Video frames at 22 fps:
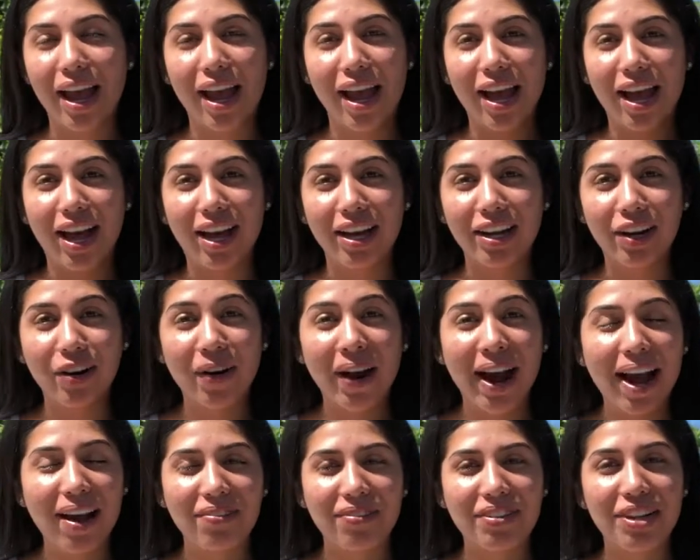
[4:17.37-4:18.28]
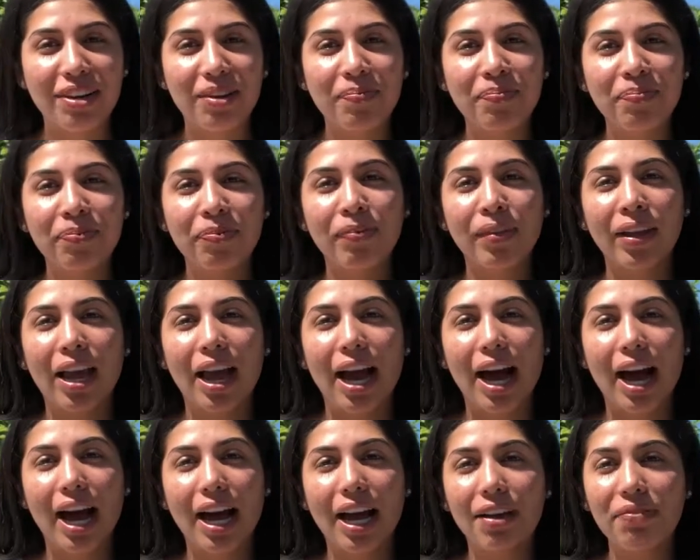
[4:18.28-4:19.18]
on a craft.
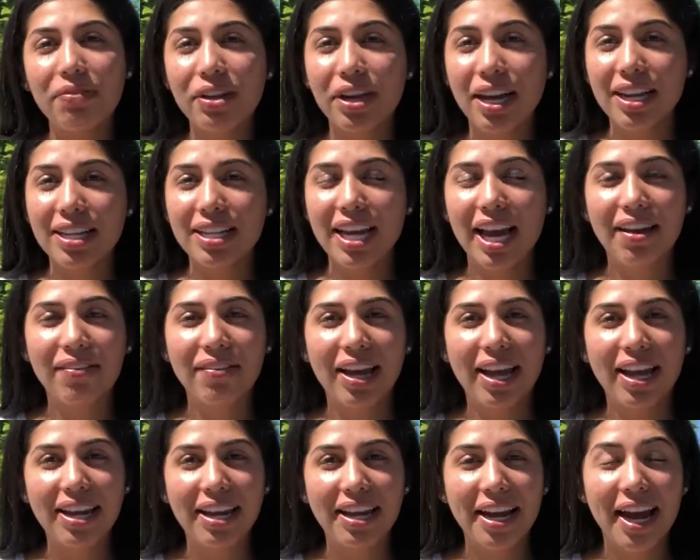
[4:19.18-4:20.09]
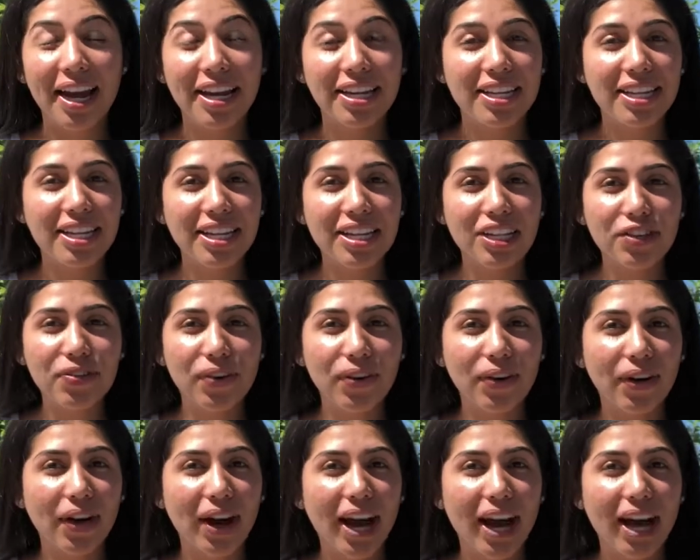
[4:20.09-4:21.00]
If you guys have any ideas for
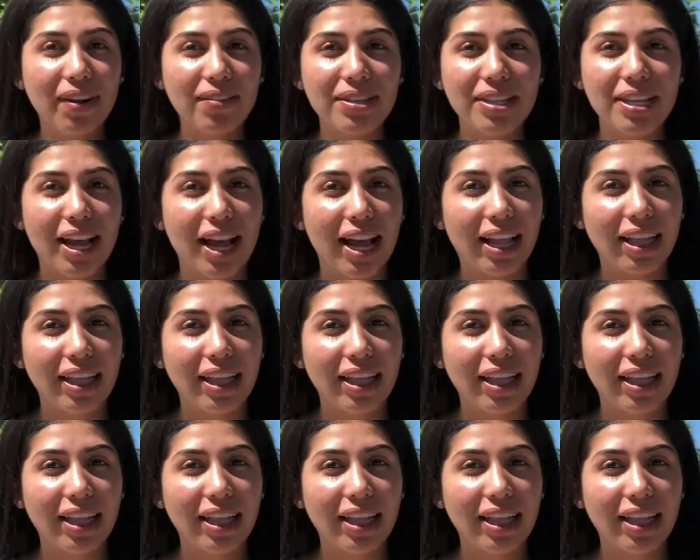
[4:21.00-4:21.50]
crafts,